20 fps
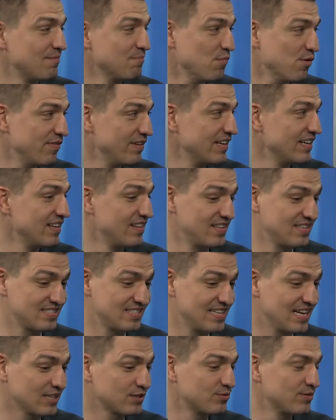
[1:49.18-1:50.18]
Moving into
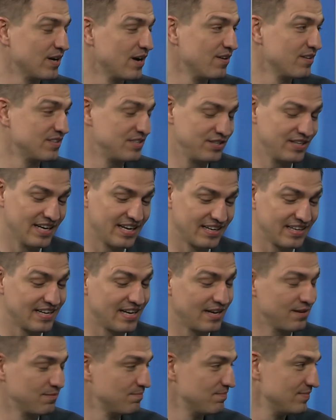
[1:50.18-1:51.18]
this next round, you got to
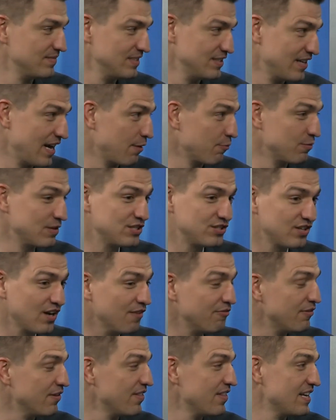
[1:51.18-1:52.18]
kind of, you're not
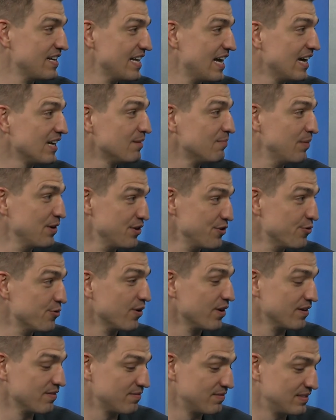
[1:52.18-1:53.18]
reshuffling the deck, but you
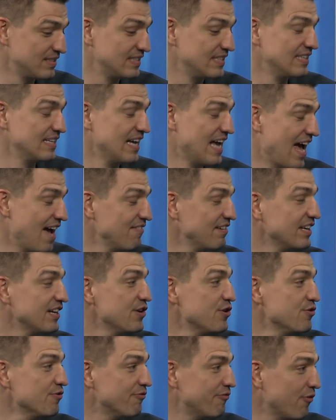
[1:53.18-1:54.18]
are having a
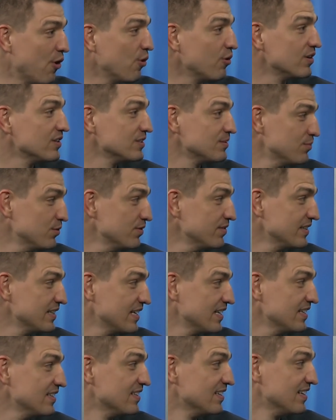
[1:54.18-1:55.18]
new focus moving
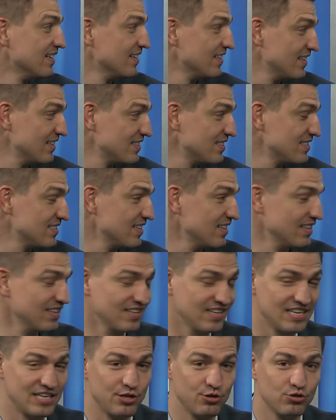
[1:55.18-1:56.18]
in. This is a,
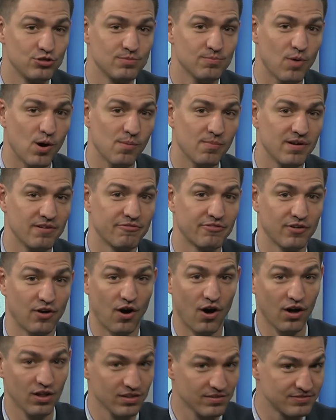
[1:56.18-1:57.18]
a huge moment for
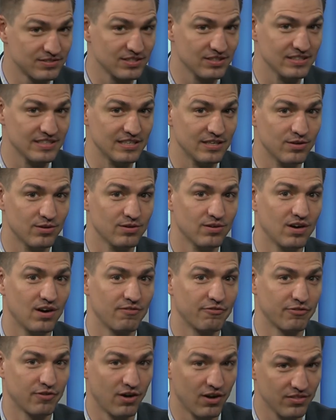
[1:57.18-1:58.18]
all of Toledo,
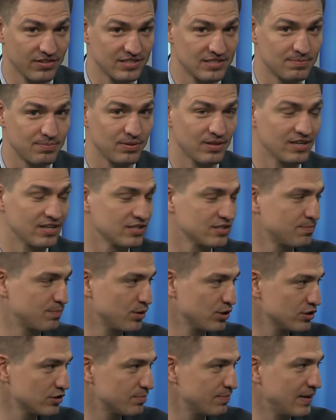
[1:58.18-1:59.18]
for all these players,
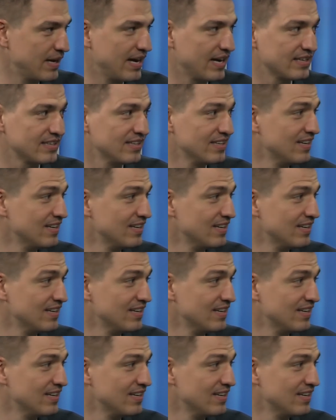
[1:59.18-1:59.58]
Berschbach,